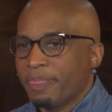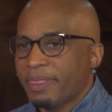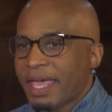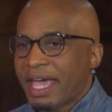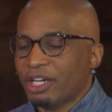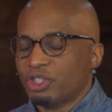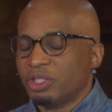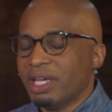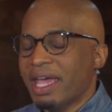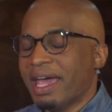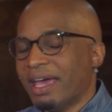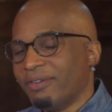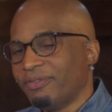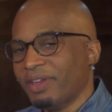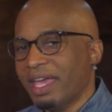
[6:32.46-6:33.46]
Actually
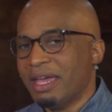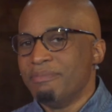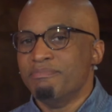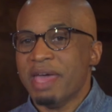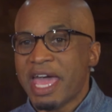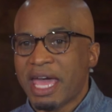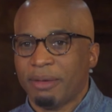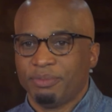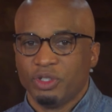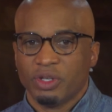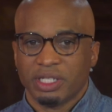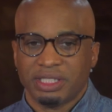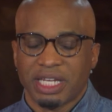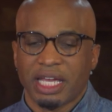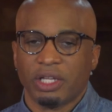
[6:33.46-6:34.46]
have a map. You
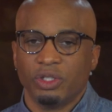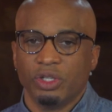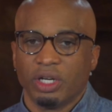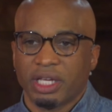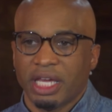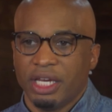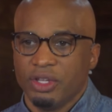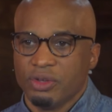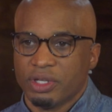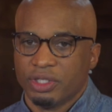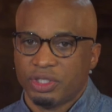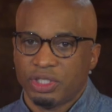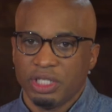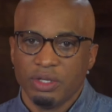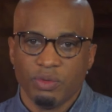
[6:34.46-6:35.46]
can take a look at it. You can
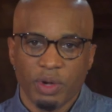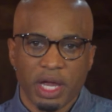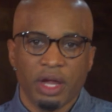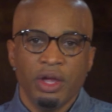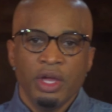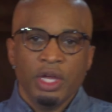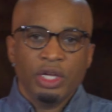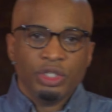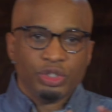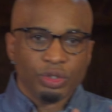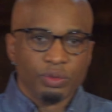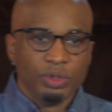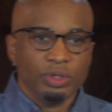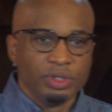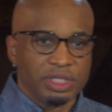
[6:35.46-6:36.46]
see where
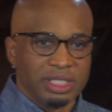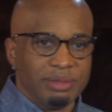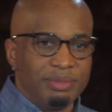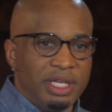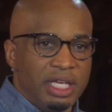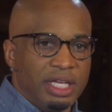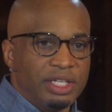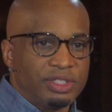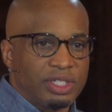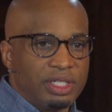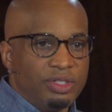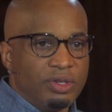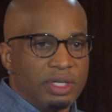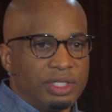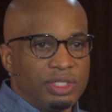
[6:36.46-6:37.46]
Jerusalem is, and
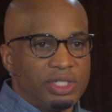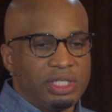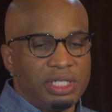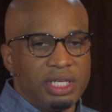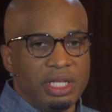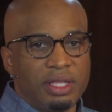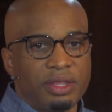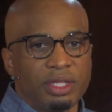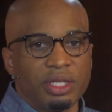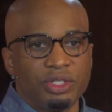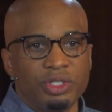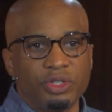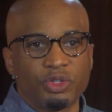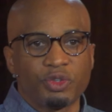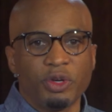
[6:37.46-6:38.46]
you can see the
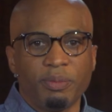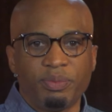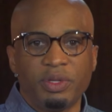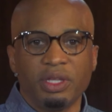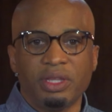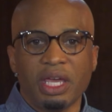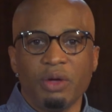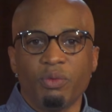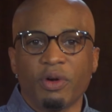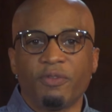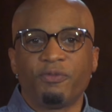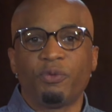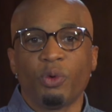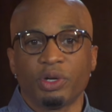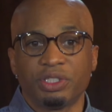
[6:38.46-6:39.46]
trip that they were
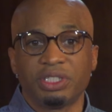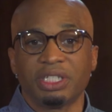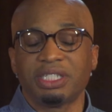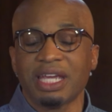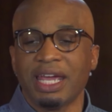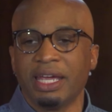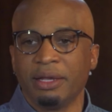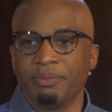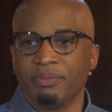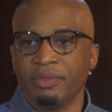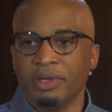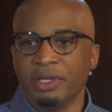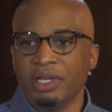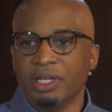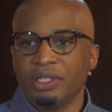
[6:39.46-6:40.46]
forced to take
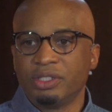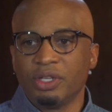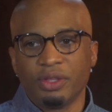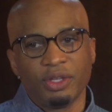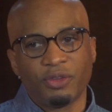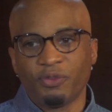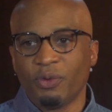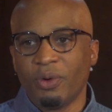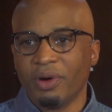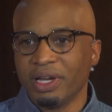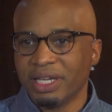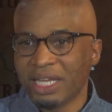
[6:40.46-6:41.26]
to this foreign